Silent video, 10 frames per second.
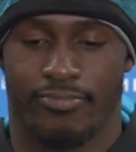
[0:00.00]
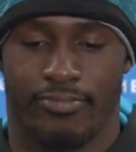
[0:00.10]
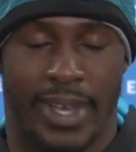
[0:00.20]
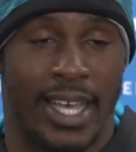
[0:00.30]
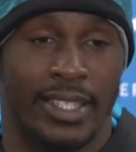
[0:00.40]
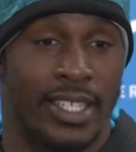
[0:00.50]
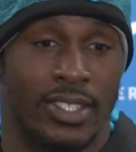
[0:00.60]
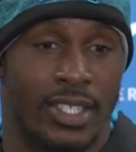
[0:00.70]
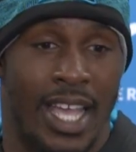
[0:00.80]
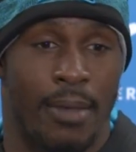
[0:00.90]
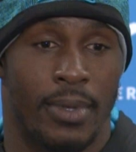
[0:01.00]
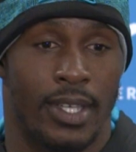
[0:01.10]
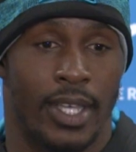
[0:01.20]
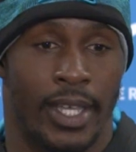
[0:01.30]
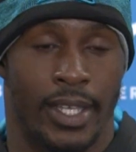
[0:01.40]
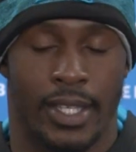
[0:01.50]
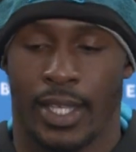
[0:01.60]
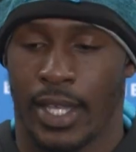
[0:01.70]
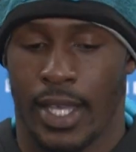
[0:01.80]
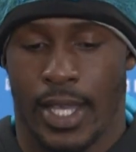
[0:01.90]
bad things just happen, and
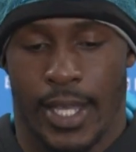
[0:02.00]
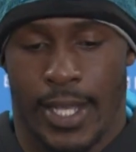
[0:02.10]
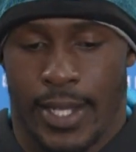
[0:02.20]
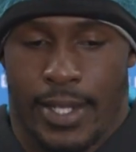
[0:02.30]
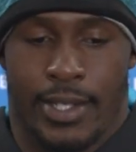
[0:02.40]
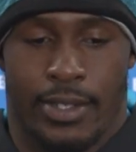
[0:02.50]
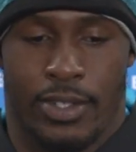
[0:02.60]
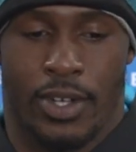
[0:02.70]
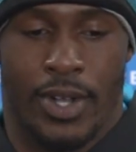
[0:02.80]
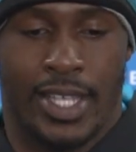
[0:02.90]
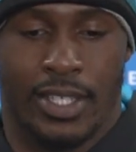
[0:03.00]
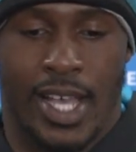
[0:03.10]
you know as a